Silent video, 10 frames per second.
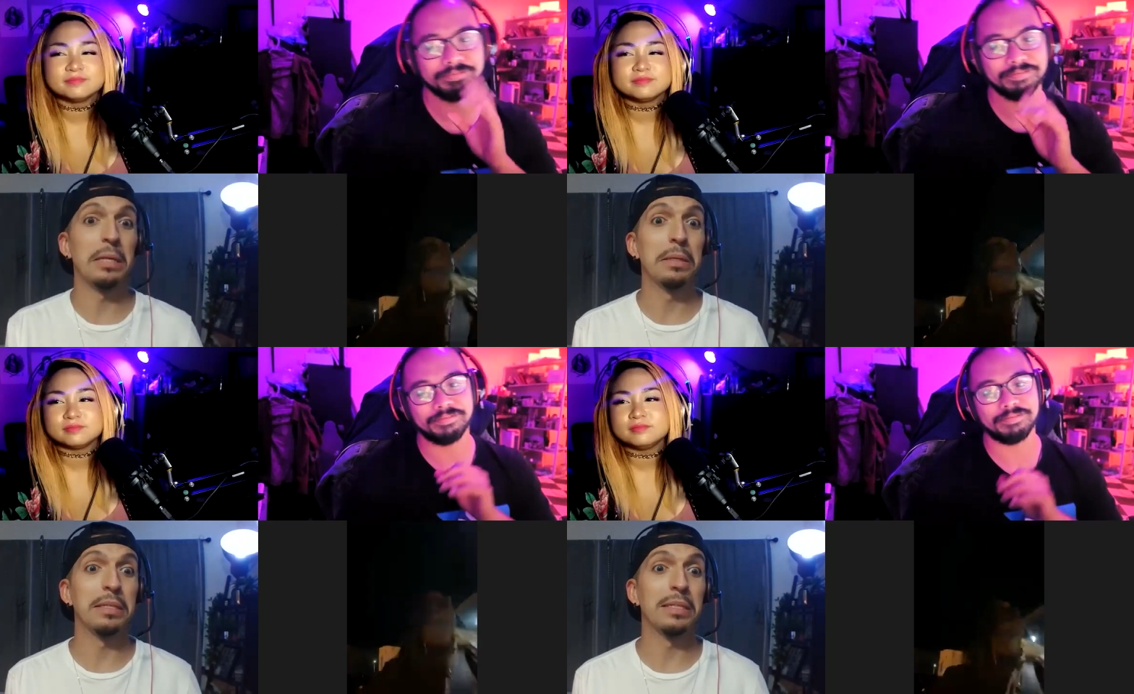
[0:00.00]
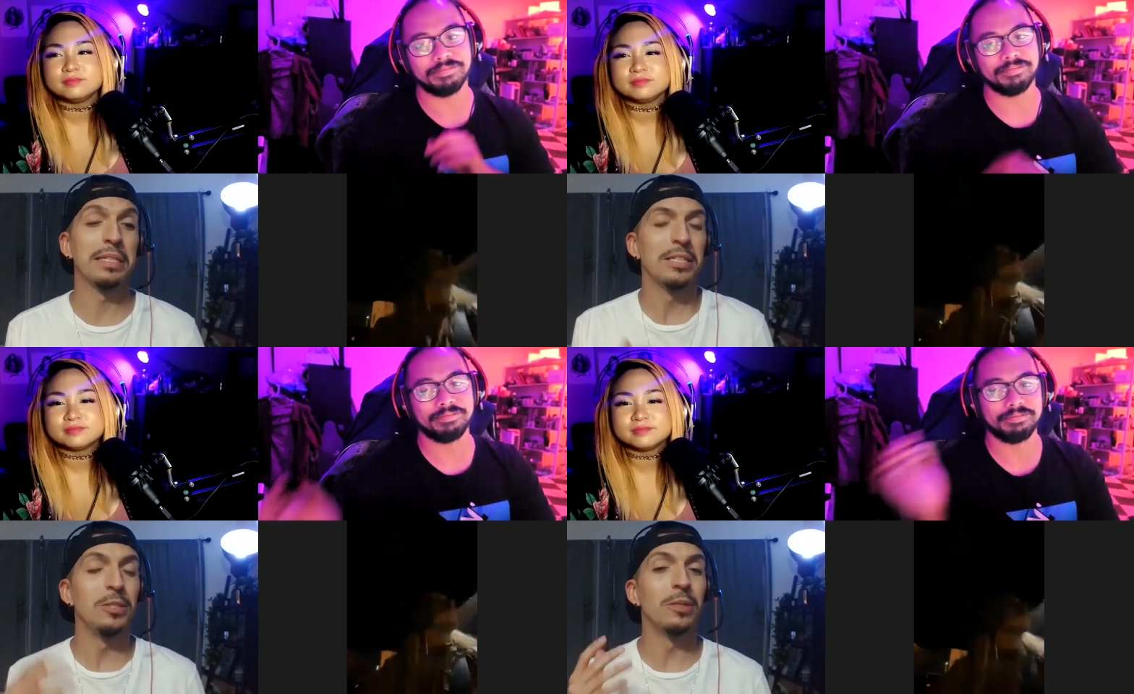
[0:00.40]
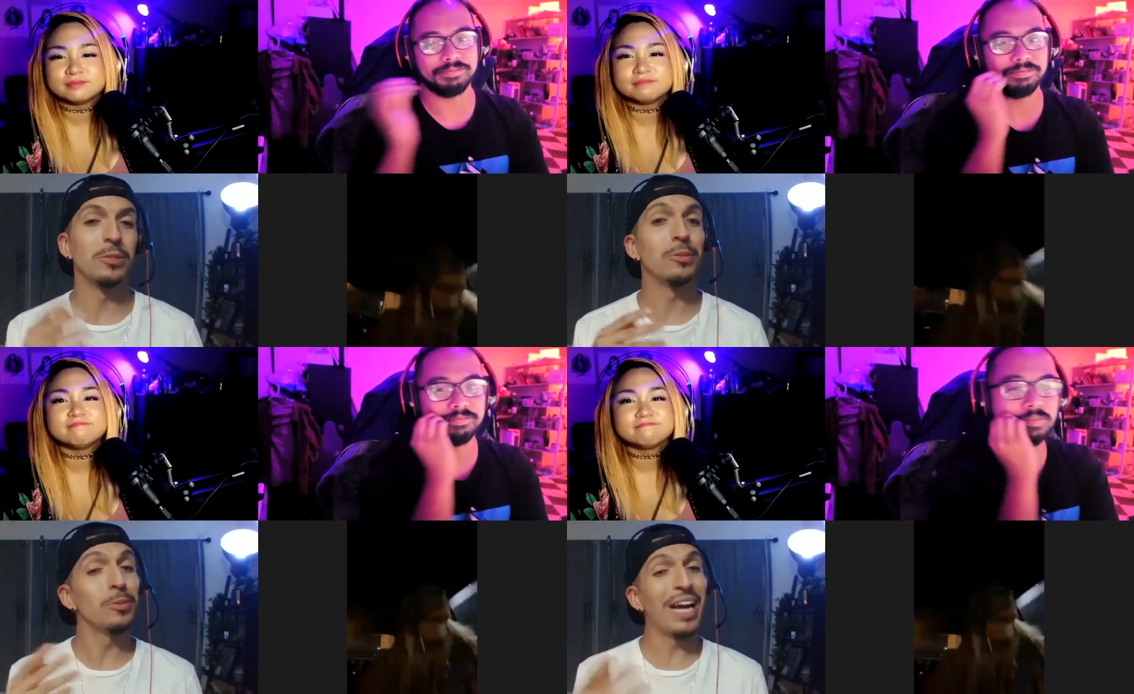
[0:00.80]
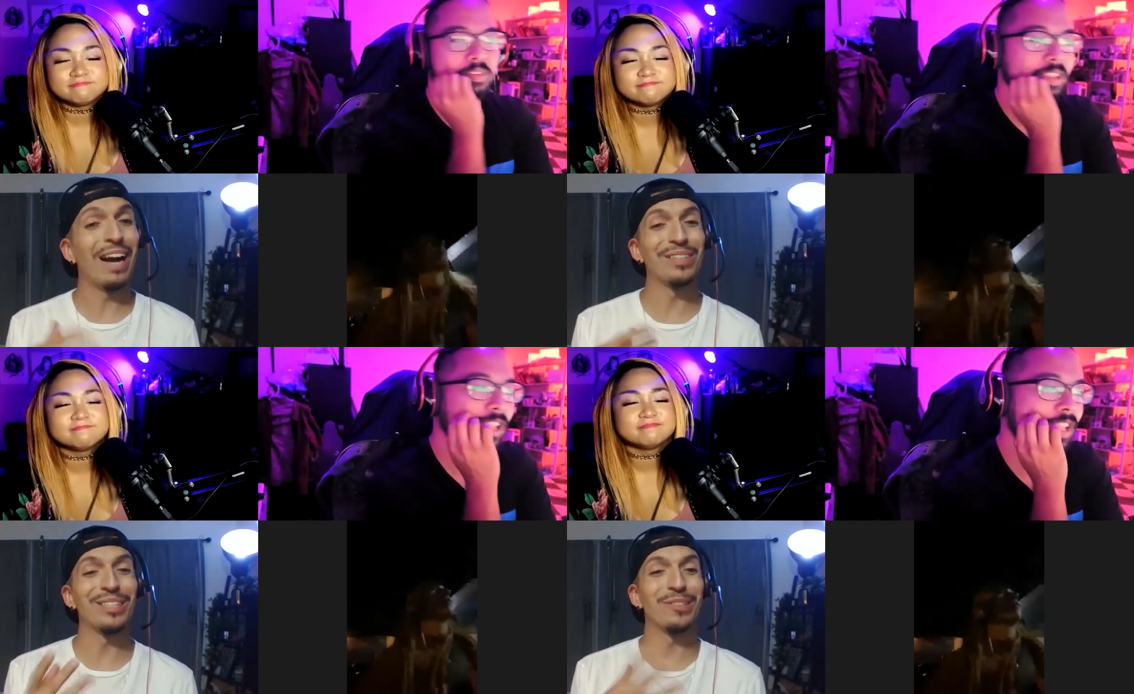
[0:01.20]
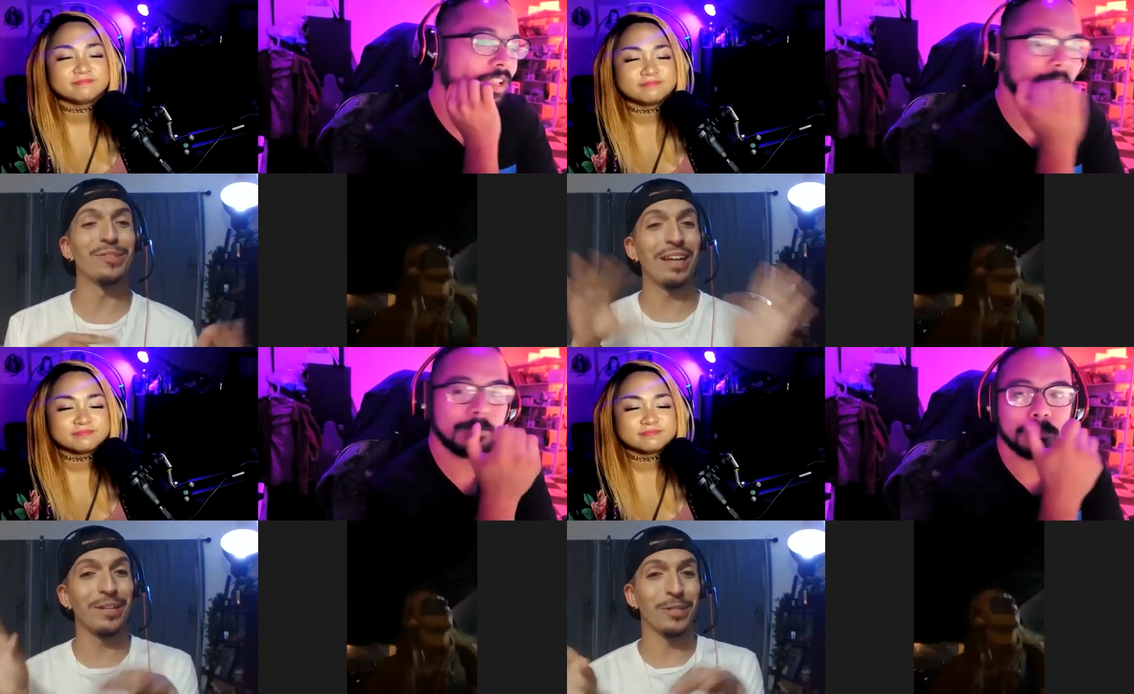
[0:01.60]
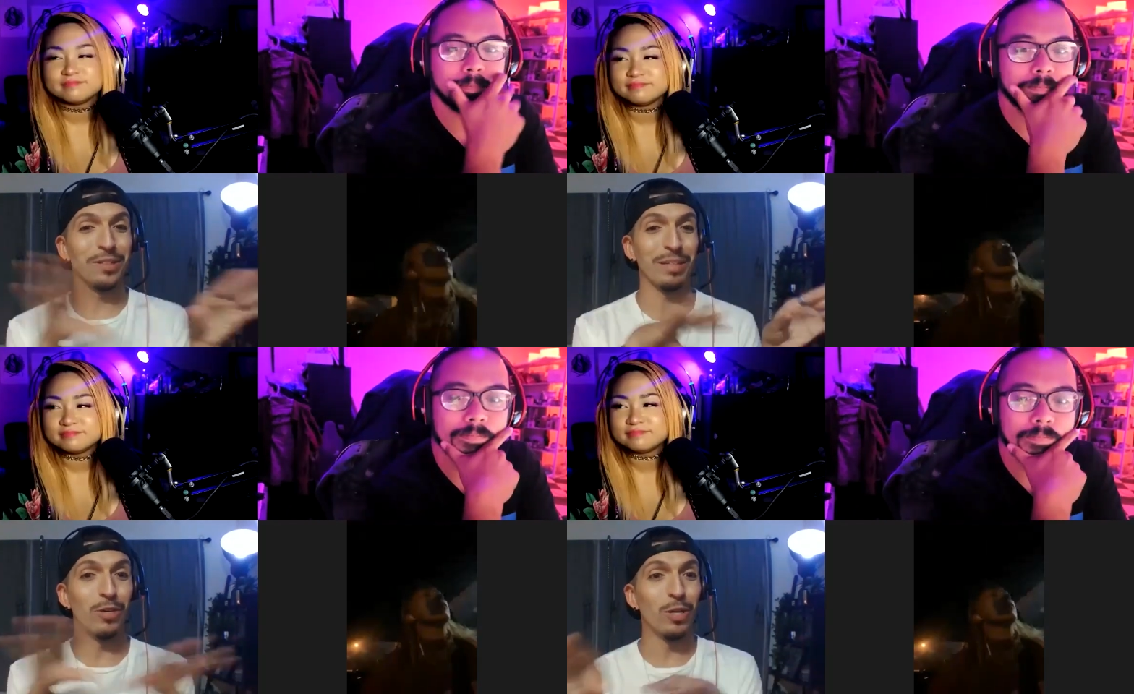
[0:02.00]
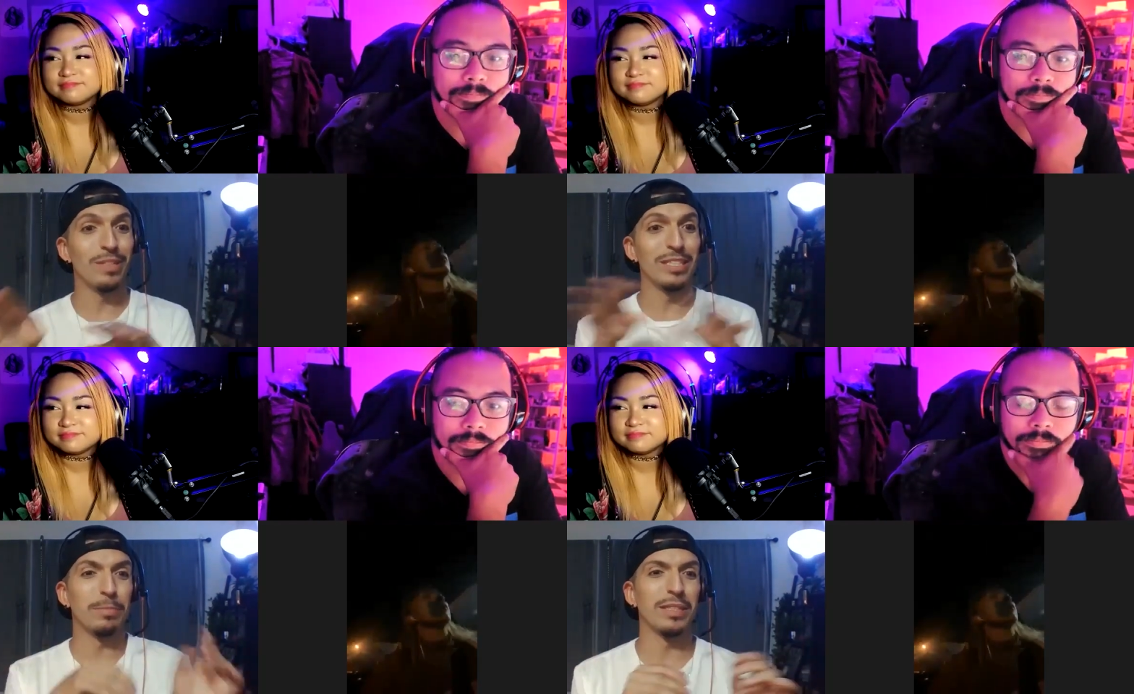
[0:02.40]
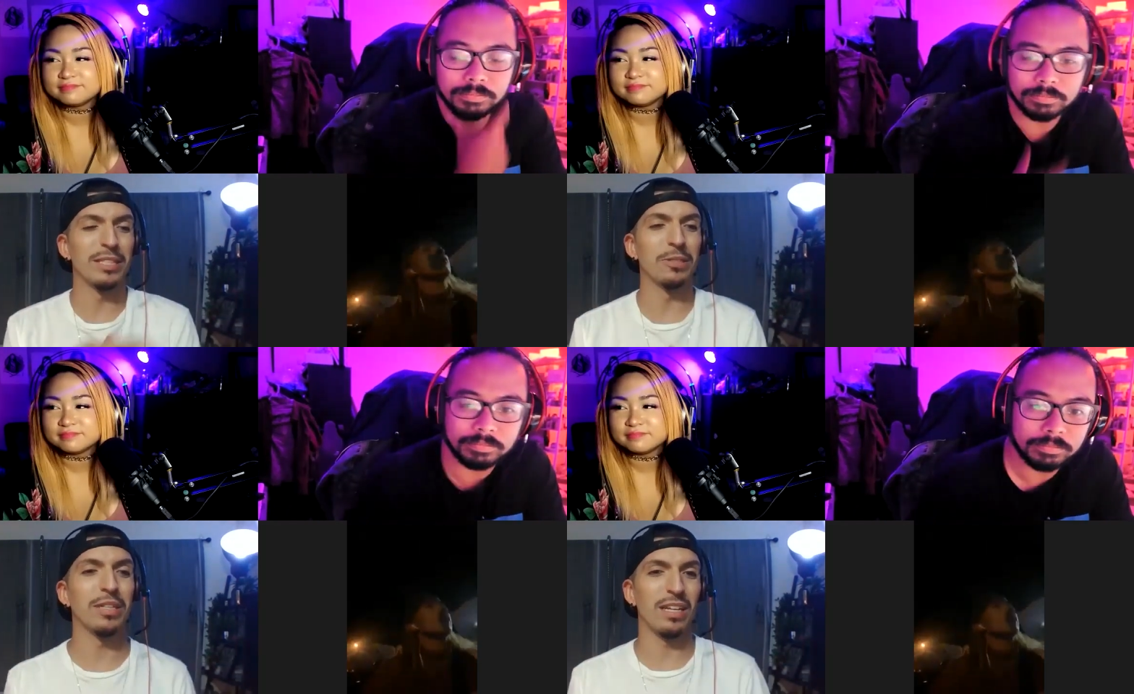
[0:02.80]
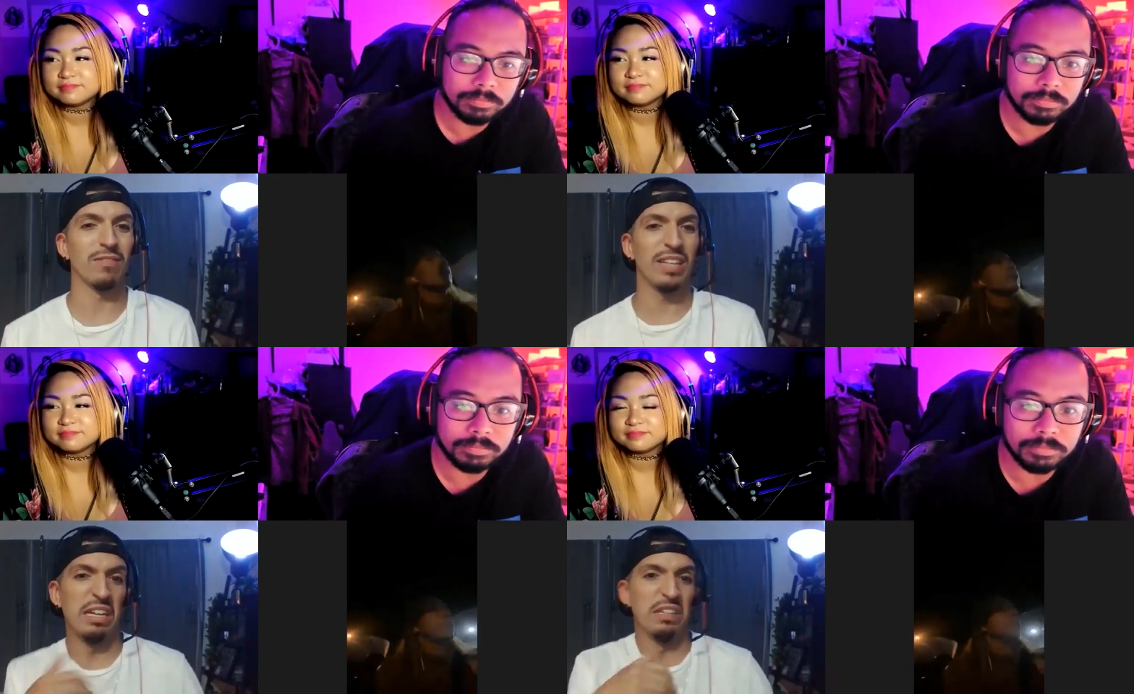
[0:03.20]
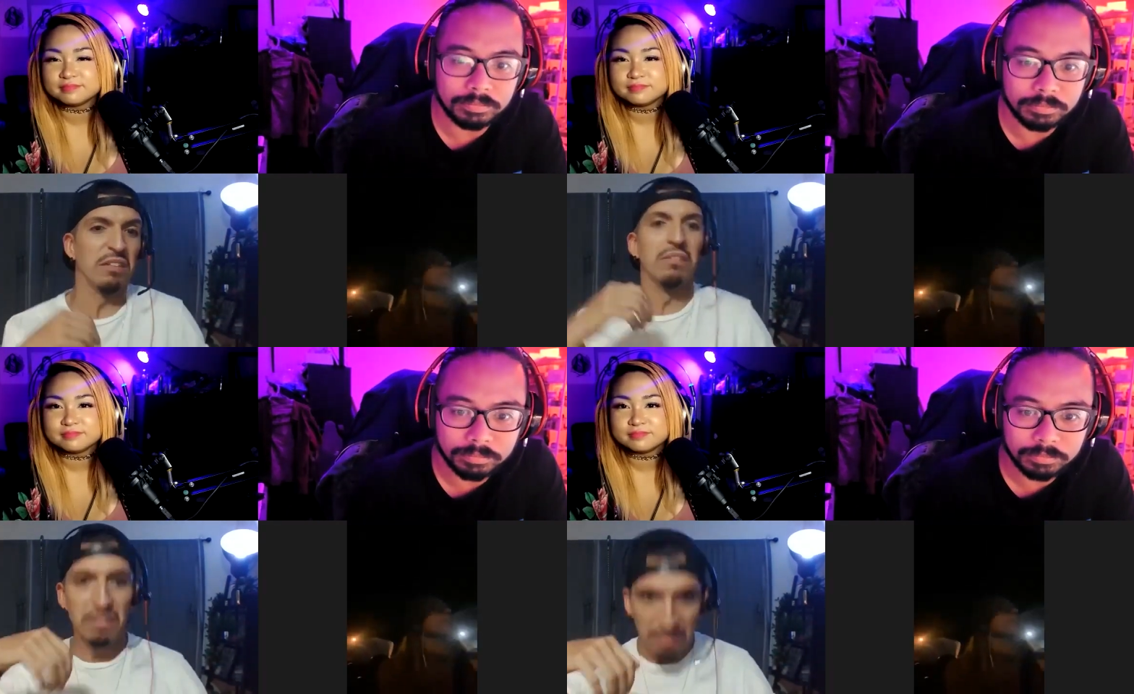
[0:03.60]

Speaker 1: killing, you know, you do have these little kind of girly moments, but then you're kind of like, goo,